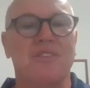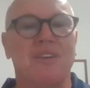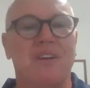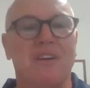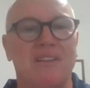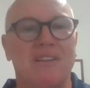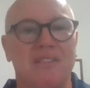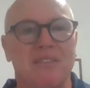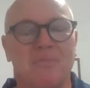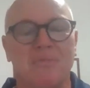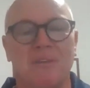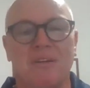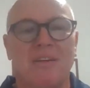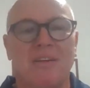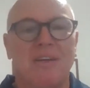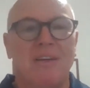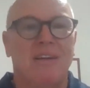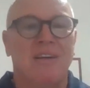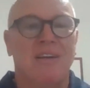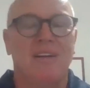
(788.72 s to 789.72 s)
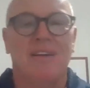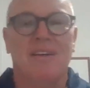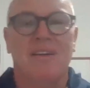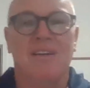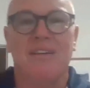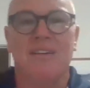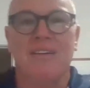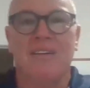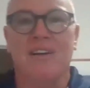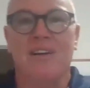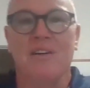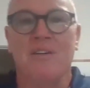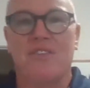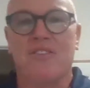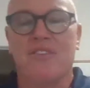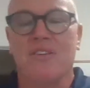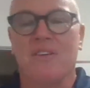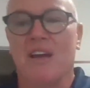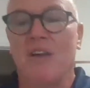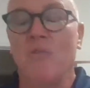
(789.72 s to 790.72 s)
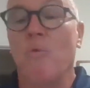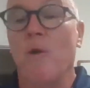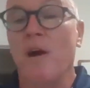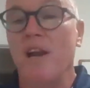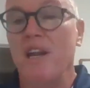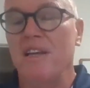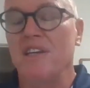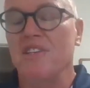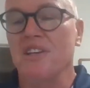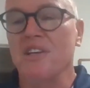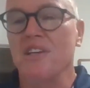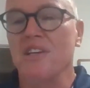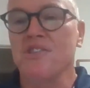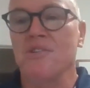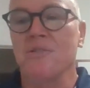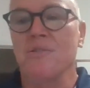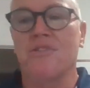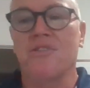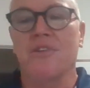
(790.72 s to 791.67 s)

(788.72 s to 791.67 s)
yeah. And weight is an issue.